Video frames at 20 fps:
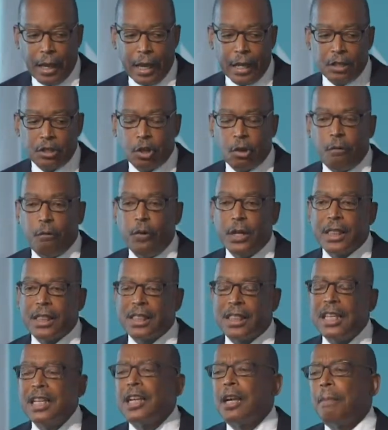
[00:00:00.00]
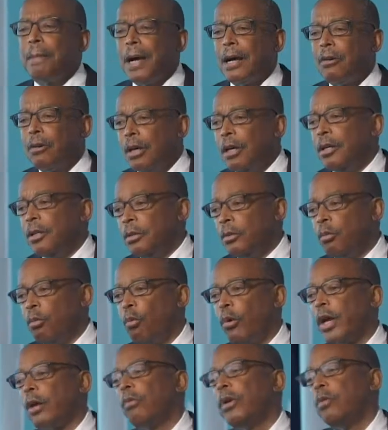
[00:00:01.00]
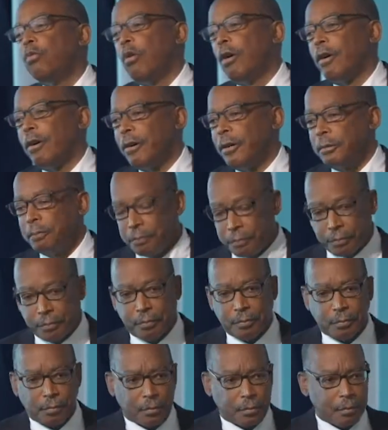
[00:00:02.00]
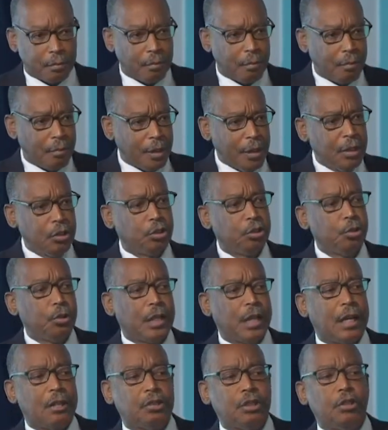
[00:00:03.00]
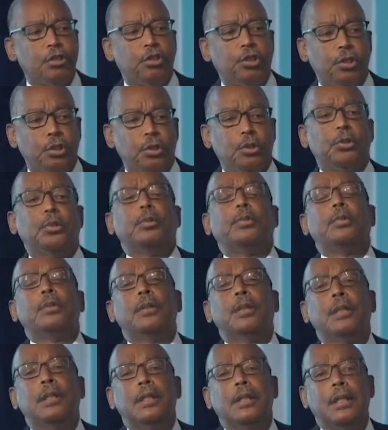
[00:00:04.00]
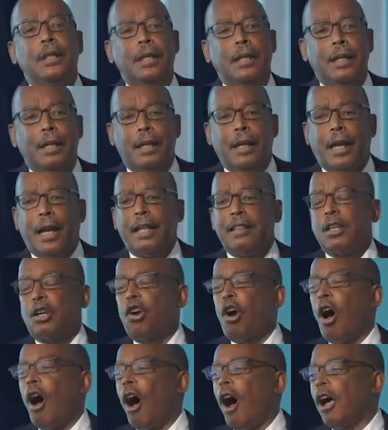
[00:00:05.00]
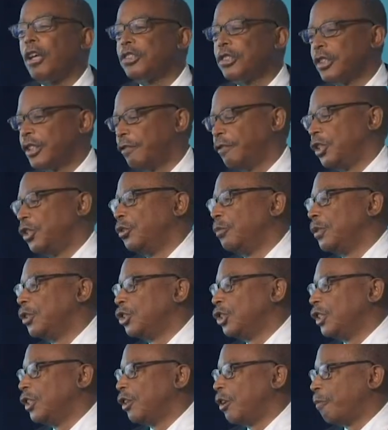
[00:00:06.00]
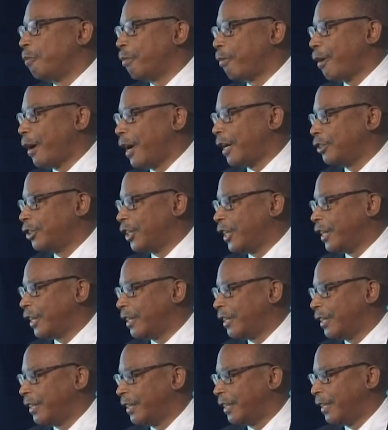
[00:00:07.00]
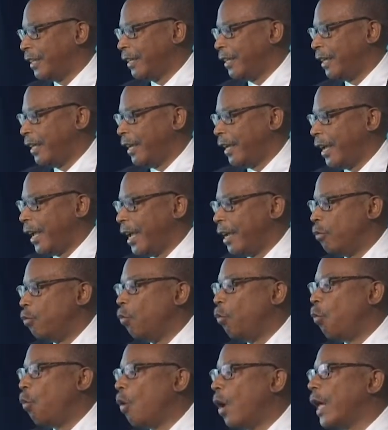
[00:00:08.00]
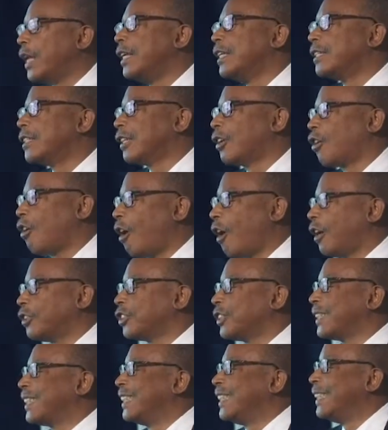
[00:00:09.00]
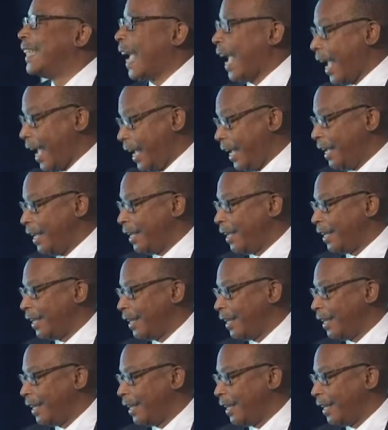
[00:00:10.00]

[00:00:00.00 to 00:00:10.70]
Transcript: And so if we think about where we were in 2002 and the cost of the Human Genome Project, and what is the cost today